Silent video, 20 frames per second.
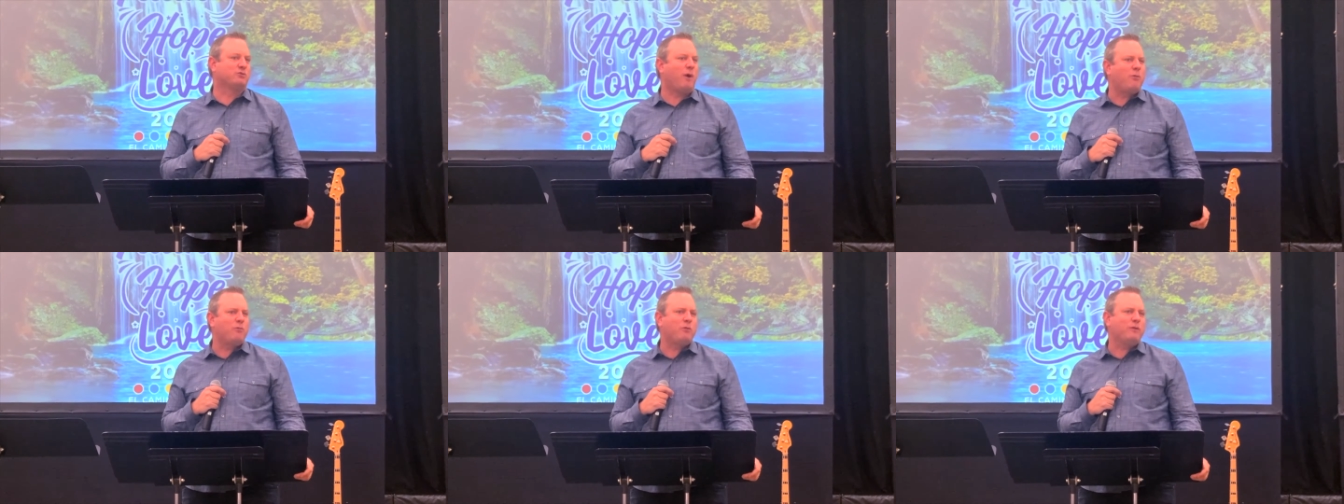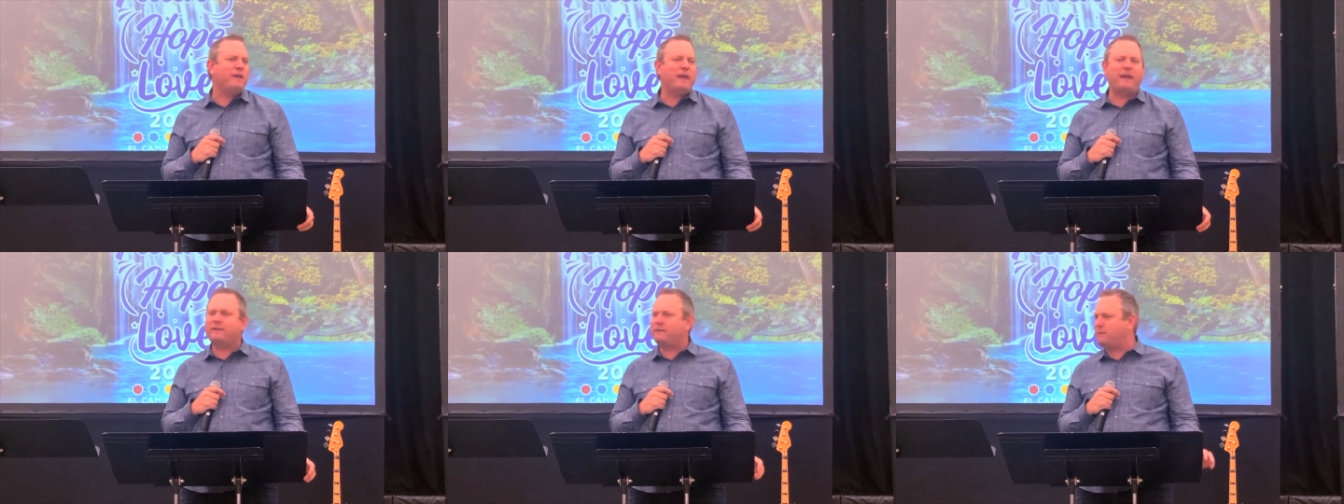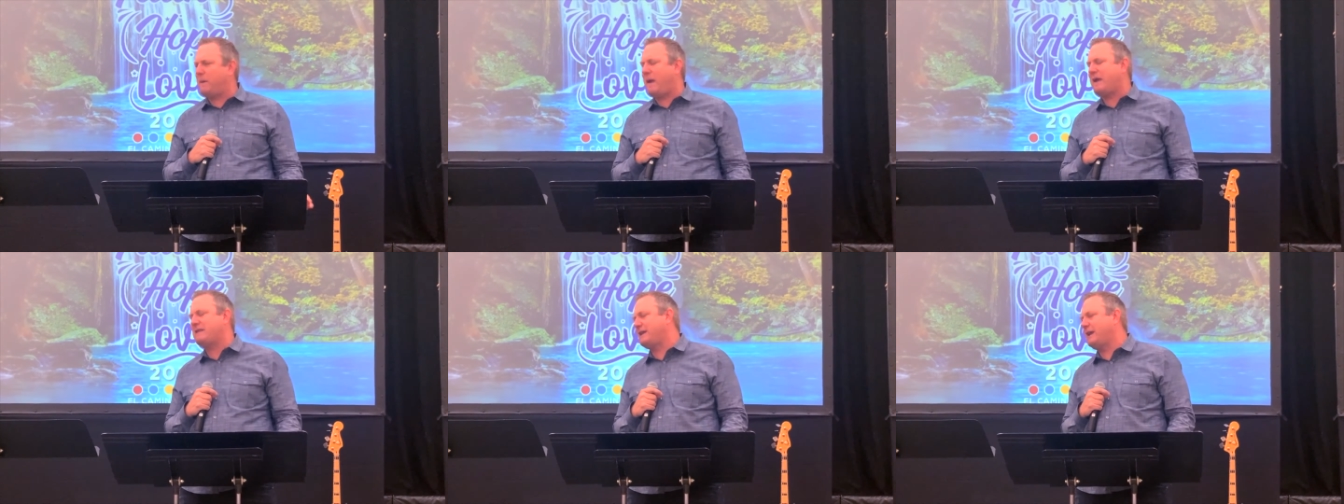What were they
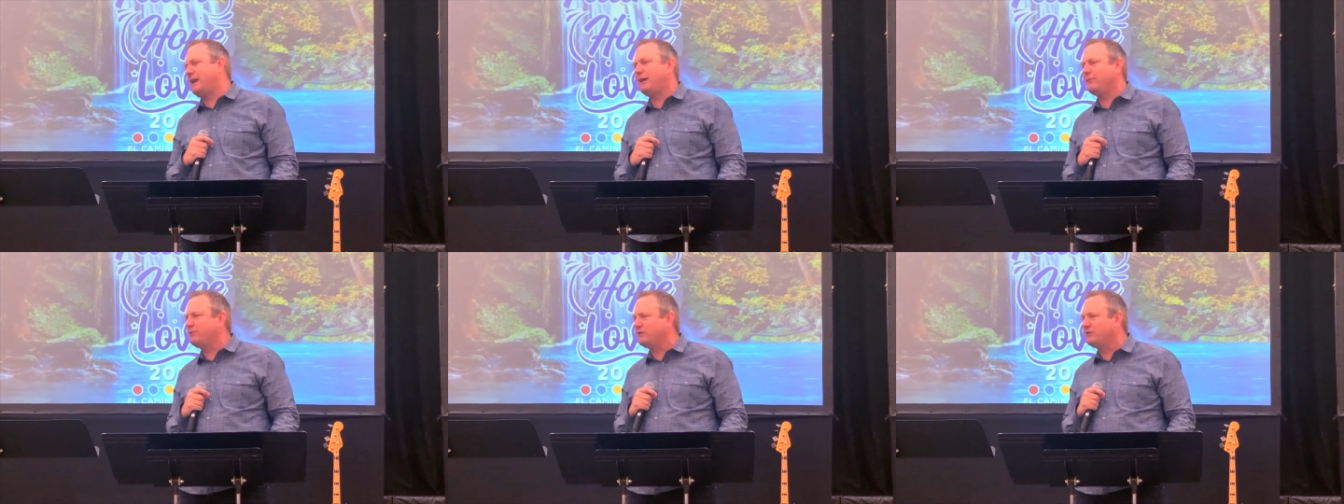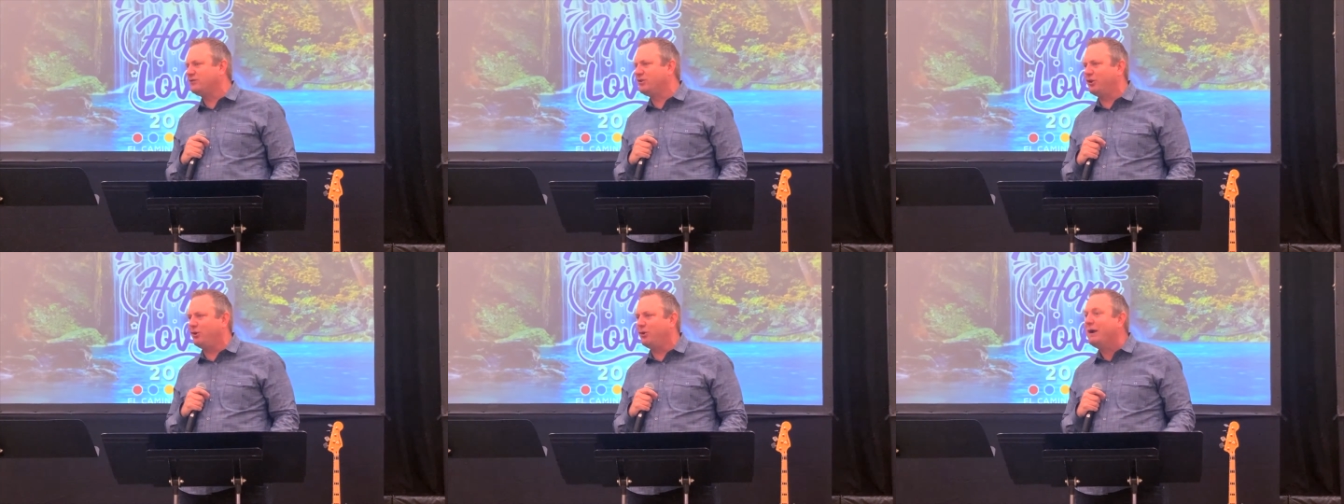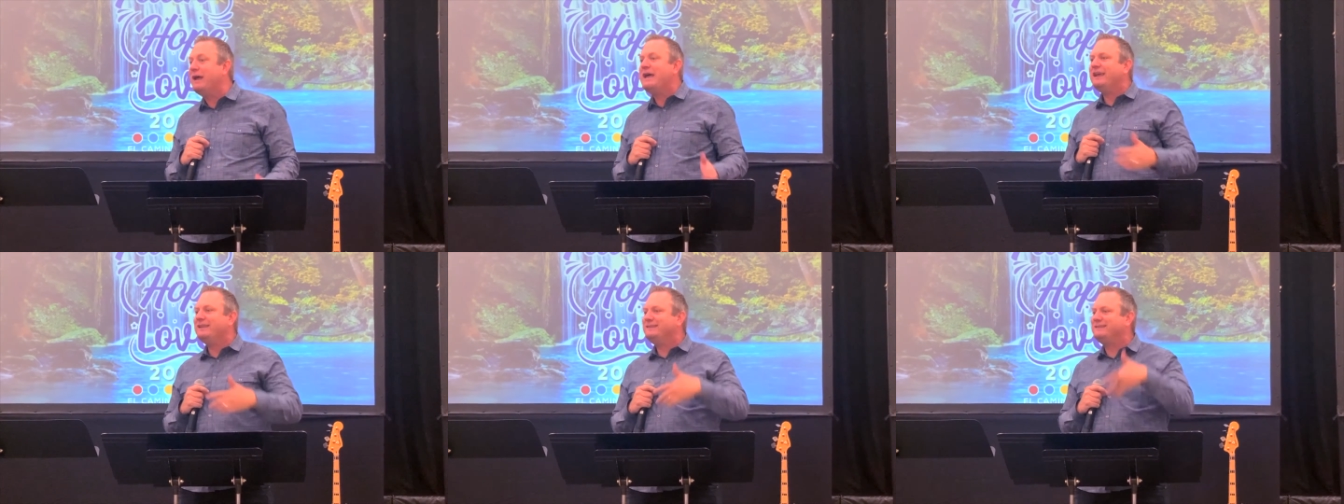expecting him to
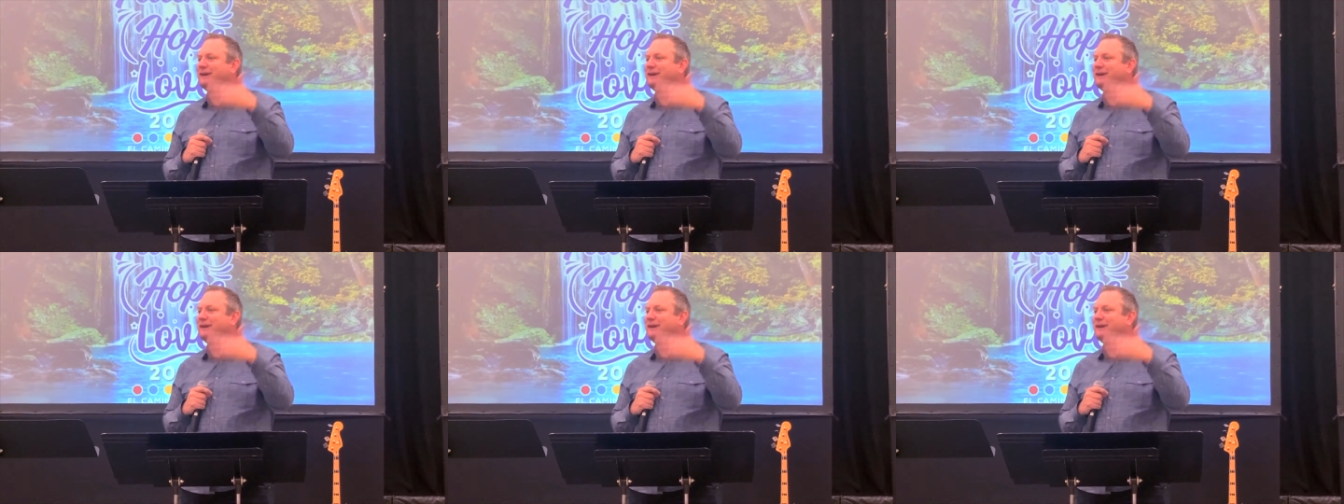do?